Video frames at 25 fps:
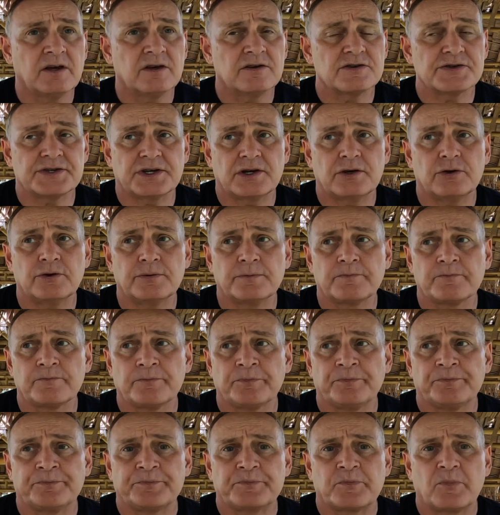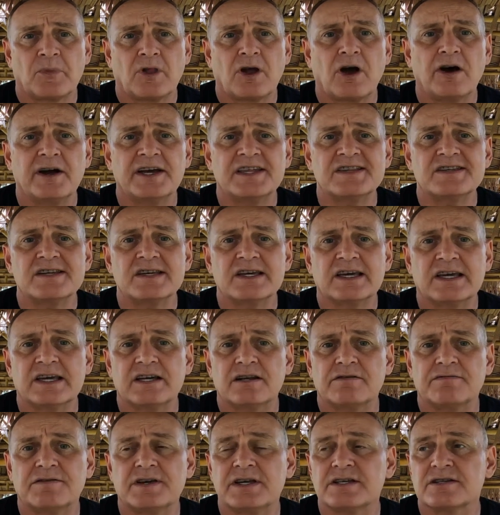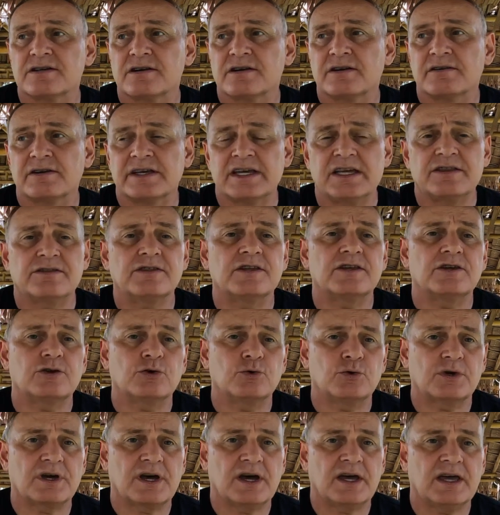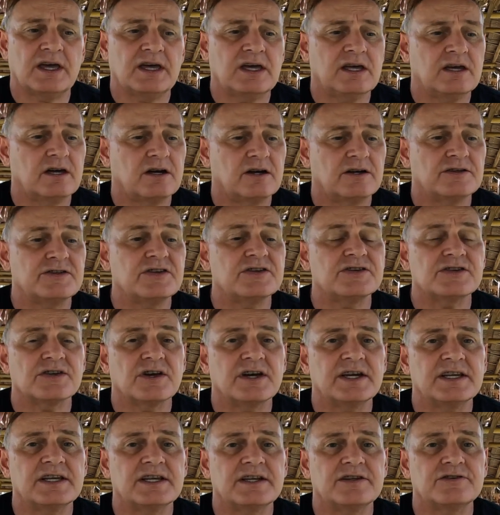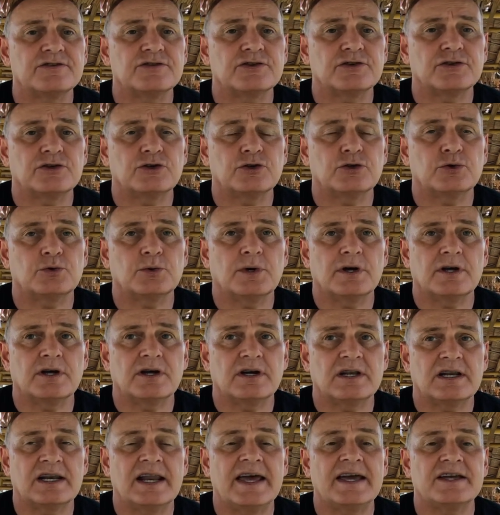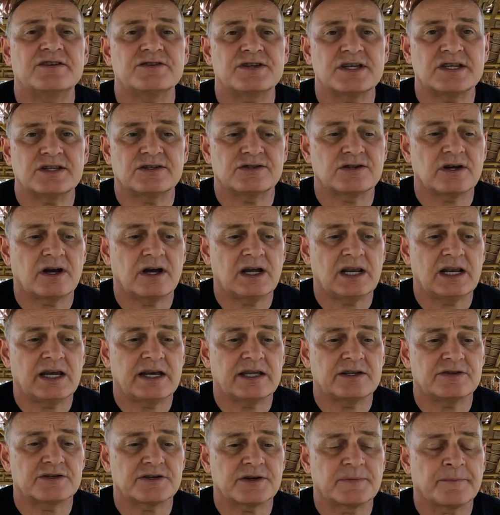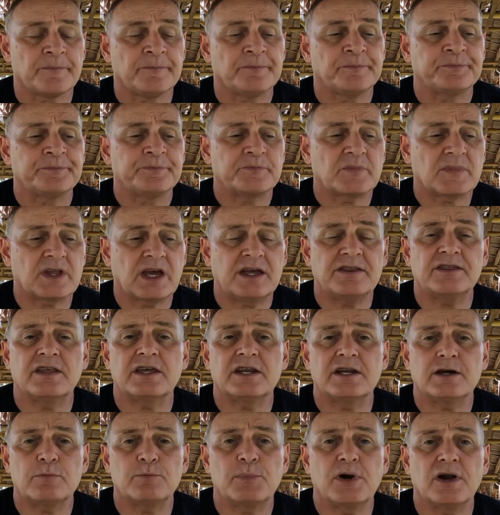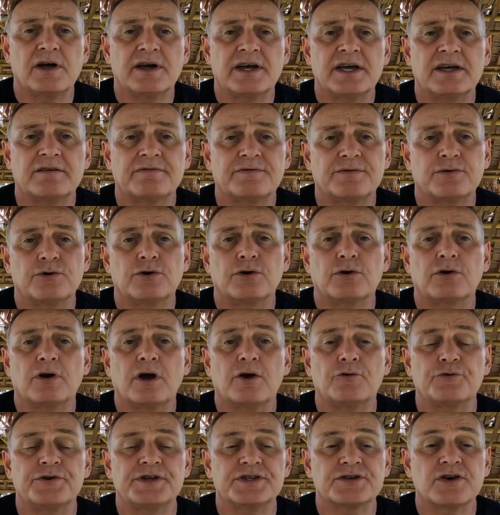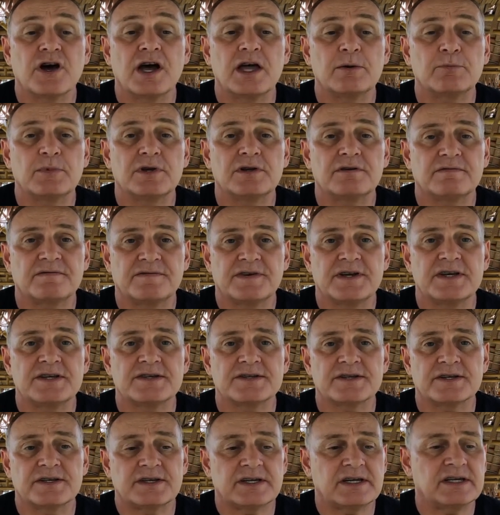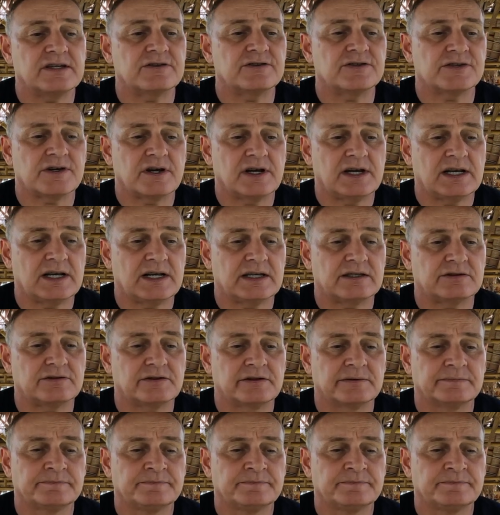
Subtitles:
So I didn't get a visa in the UK. I decided to land in Thailand and then apply for a retirement visa in Thailand.